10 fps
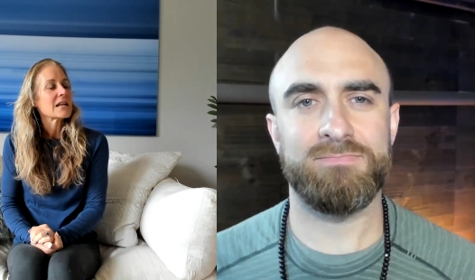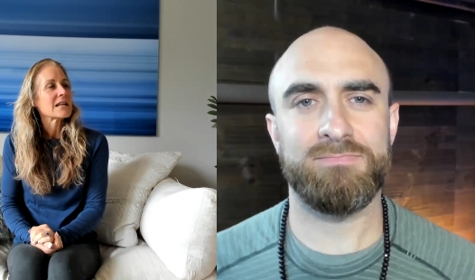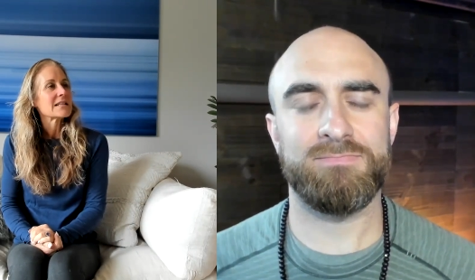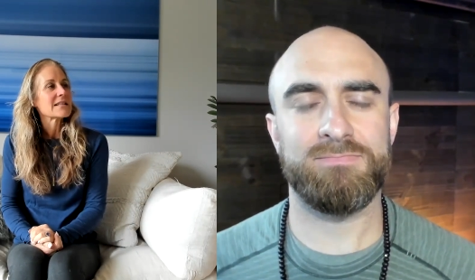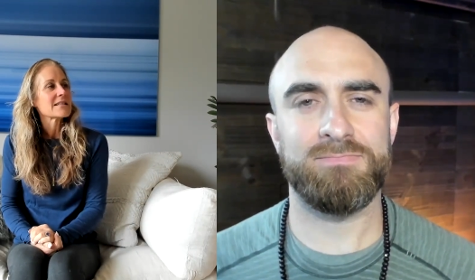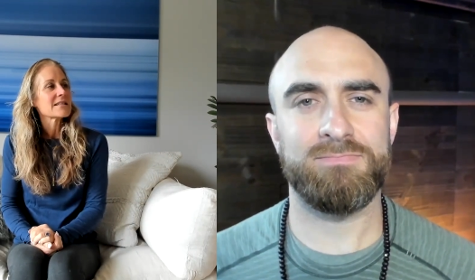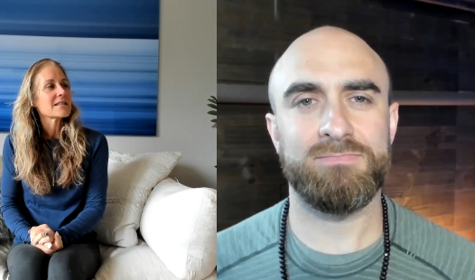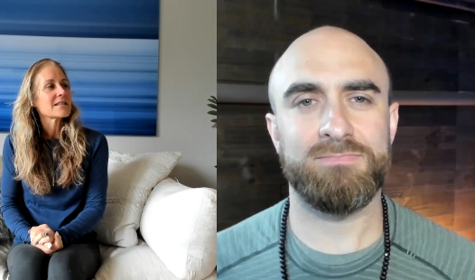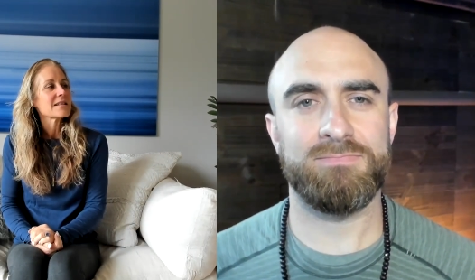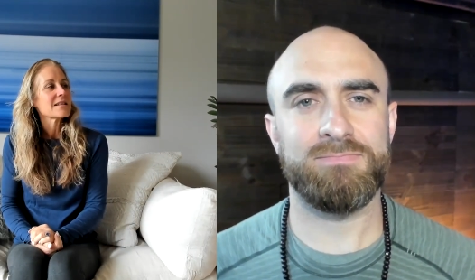Speaker 1: It's
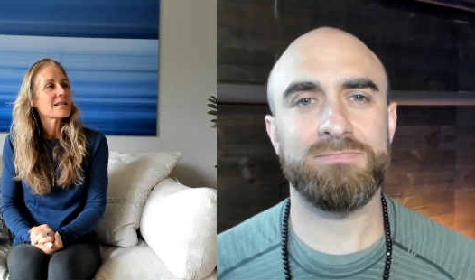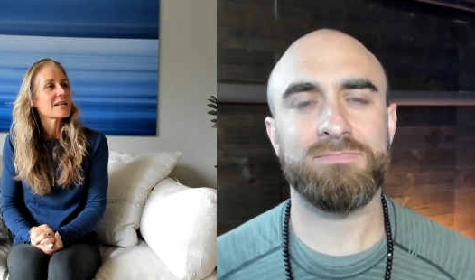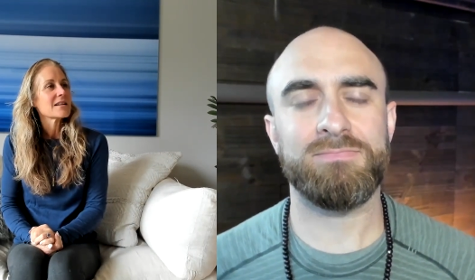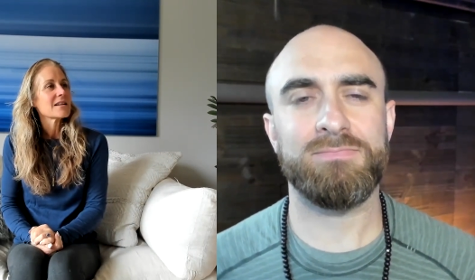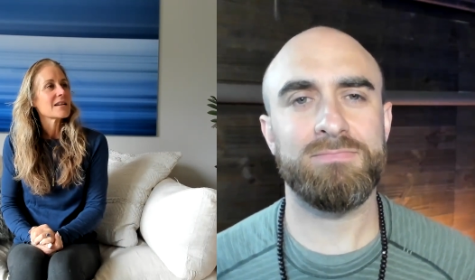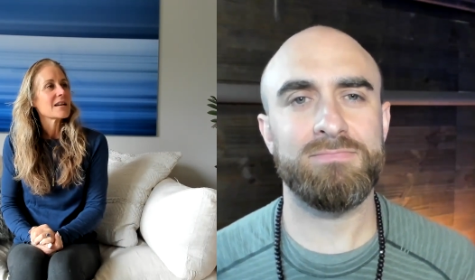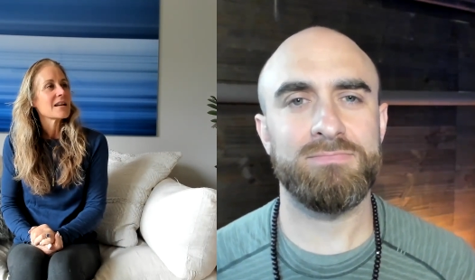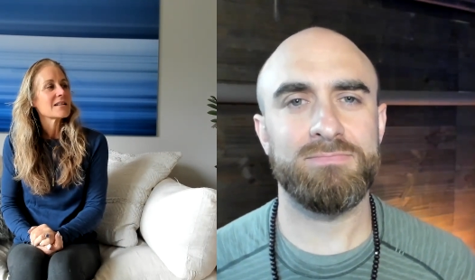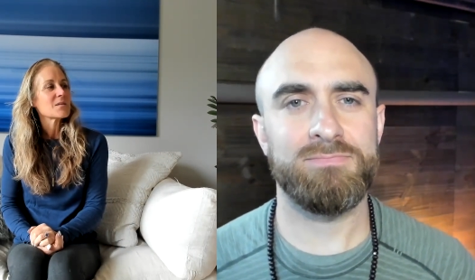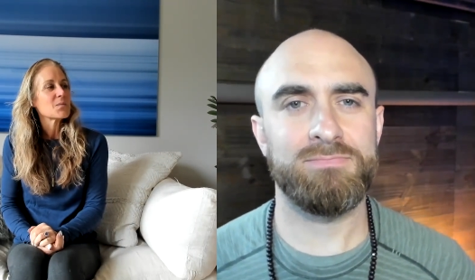
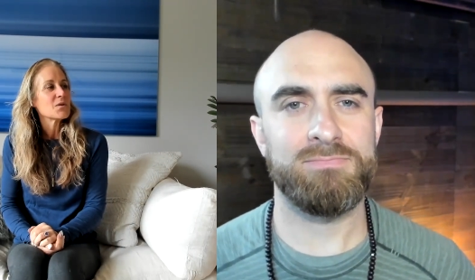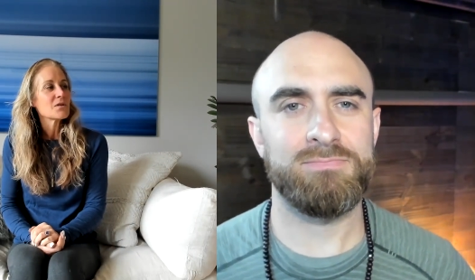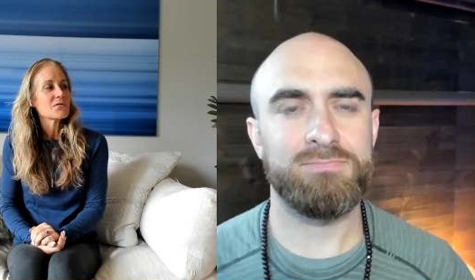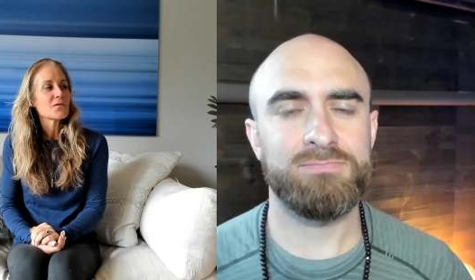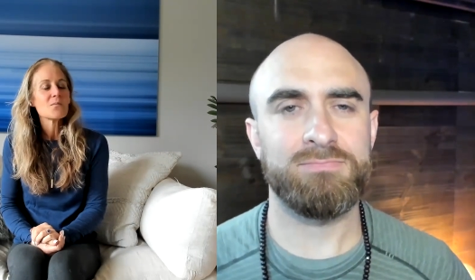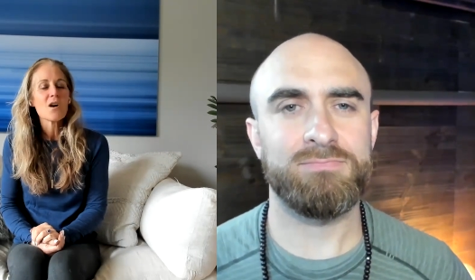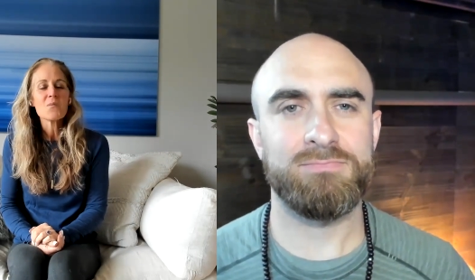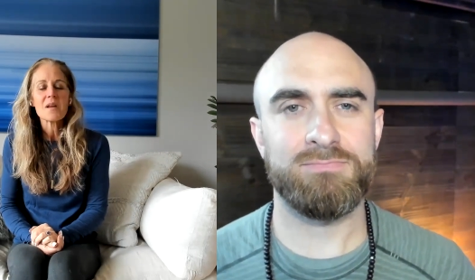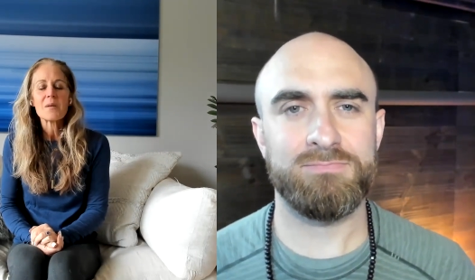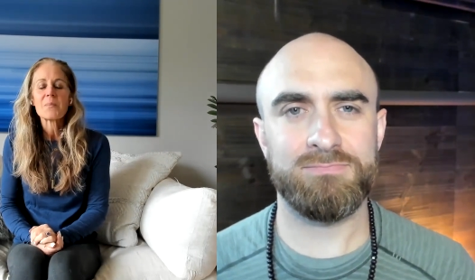a beautiful
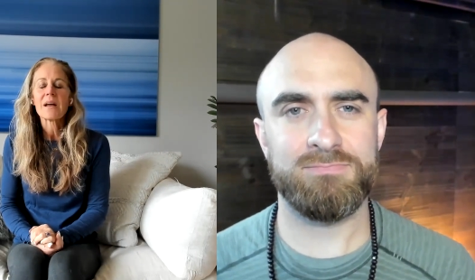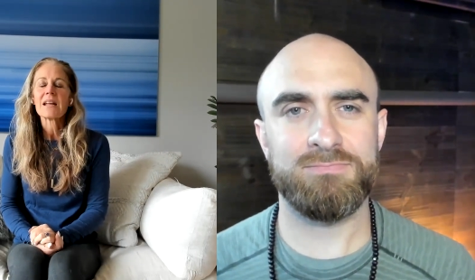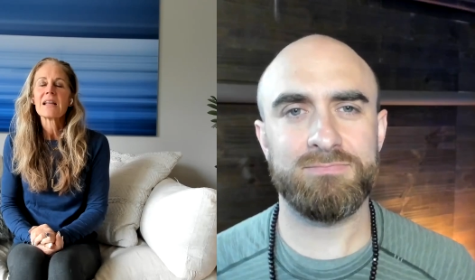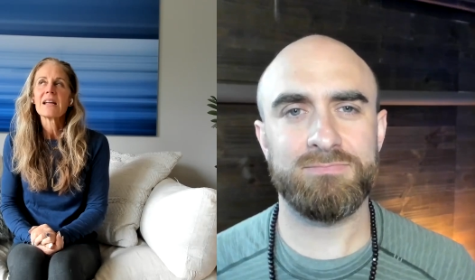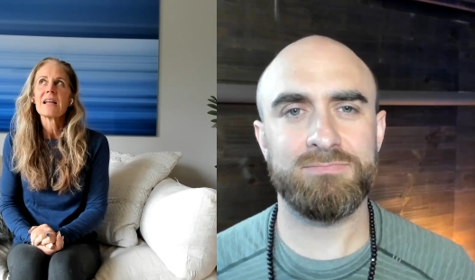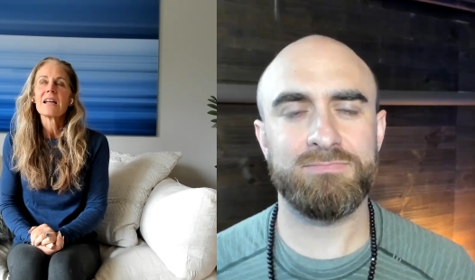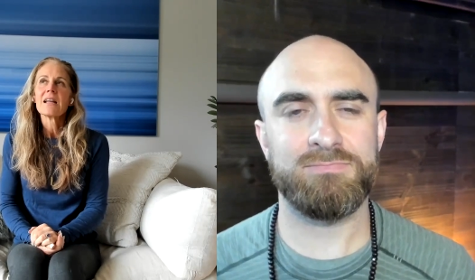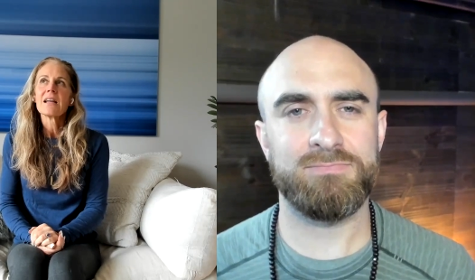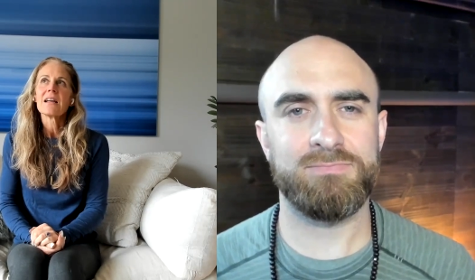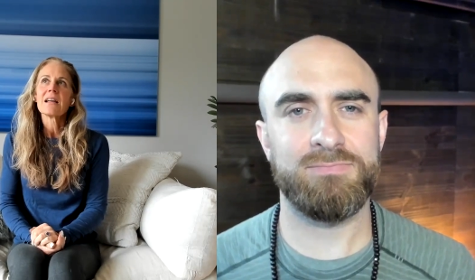moment, but
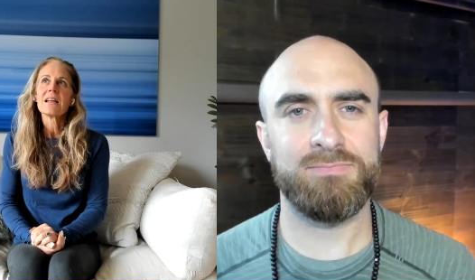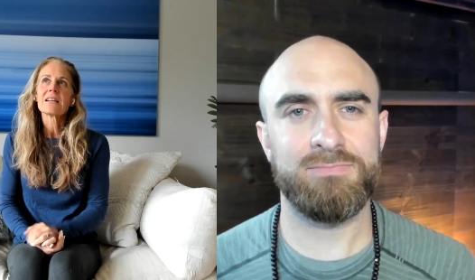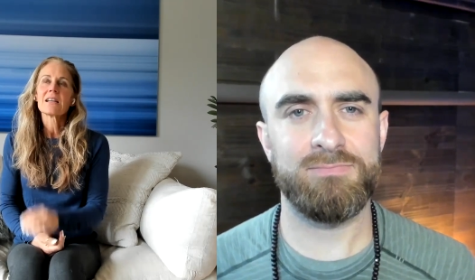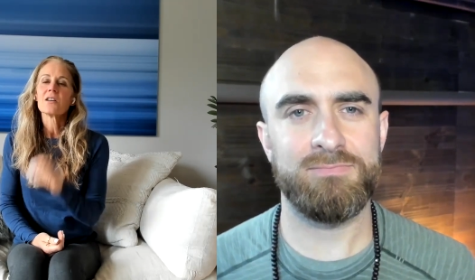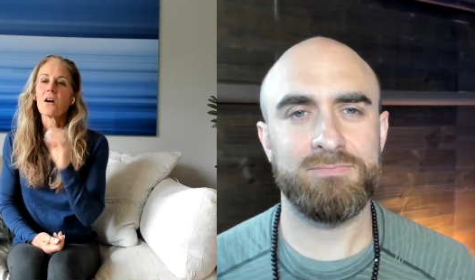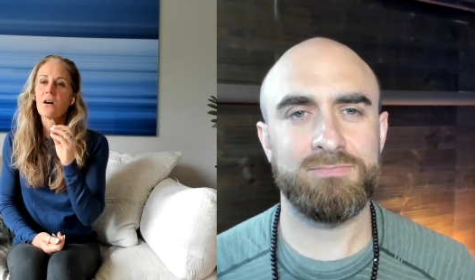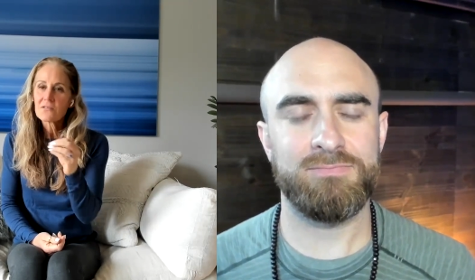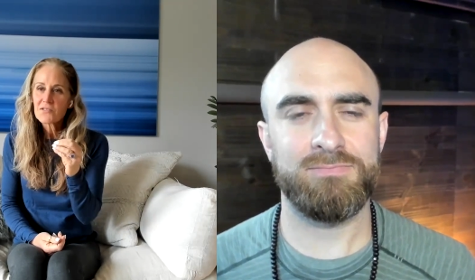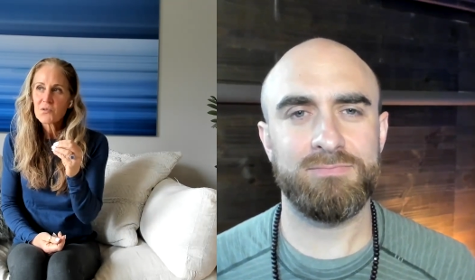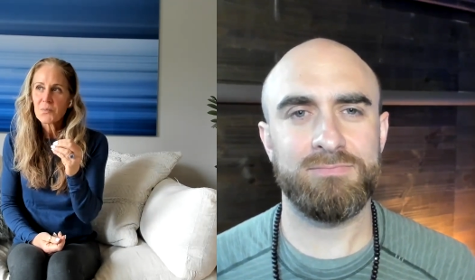it can
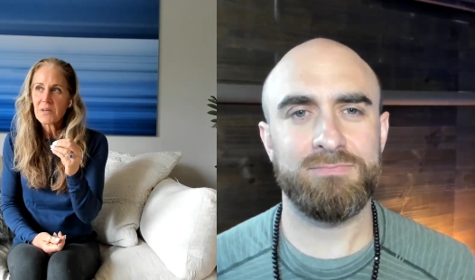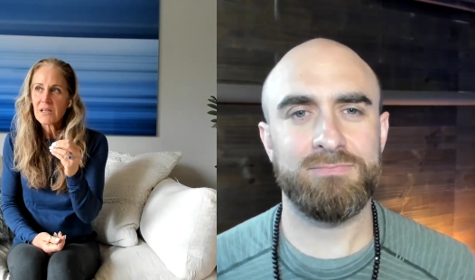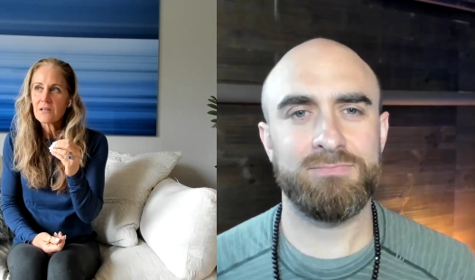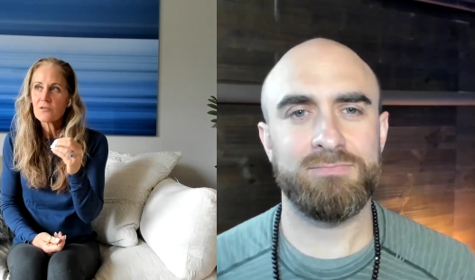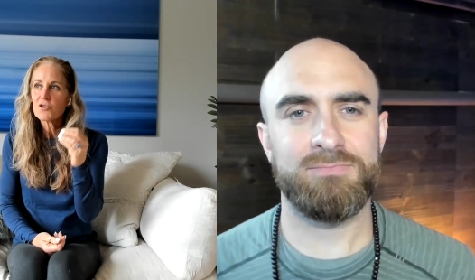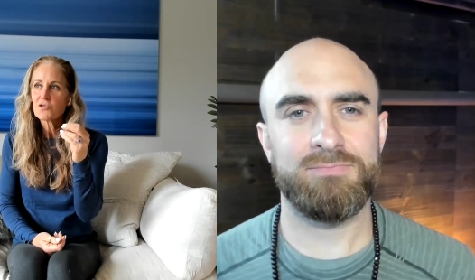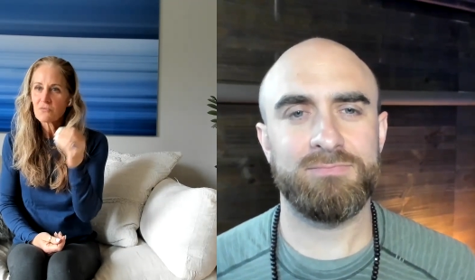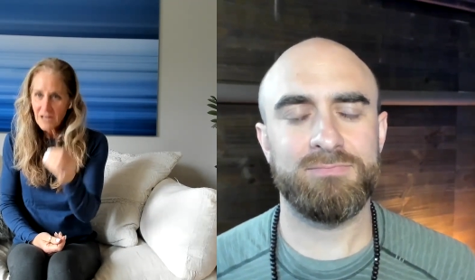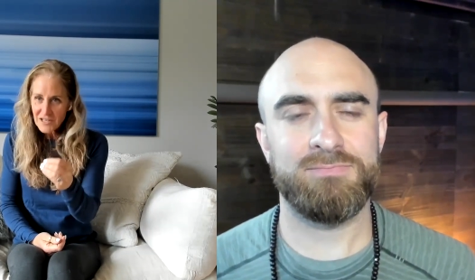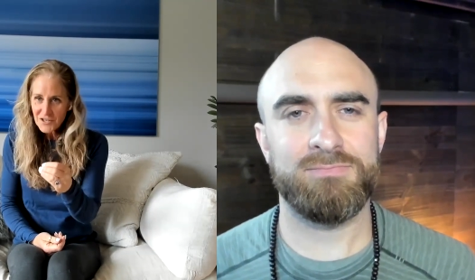also be
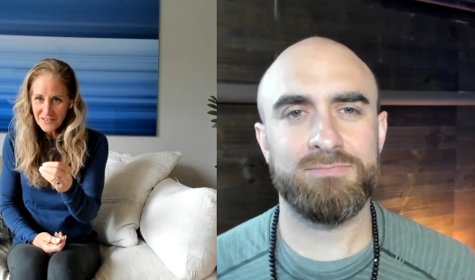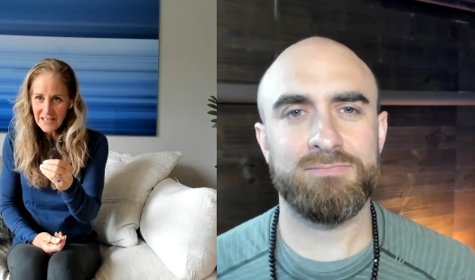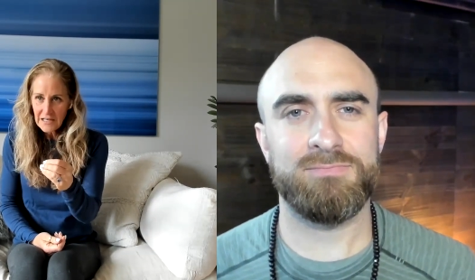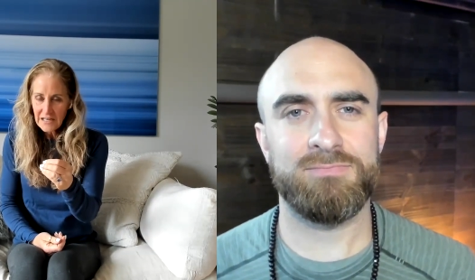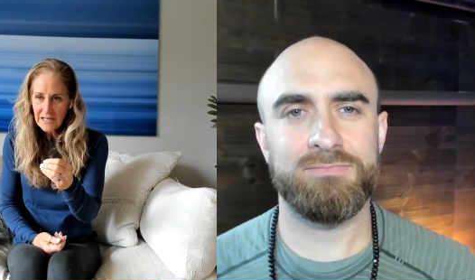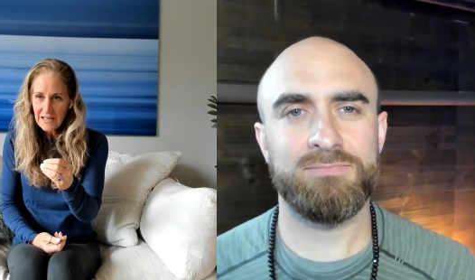drudgery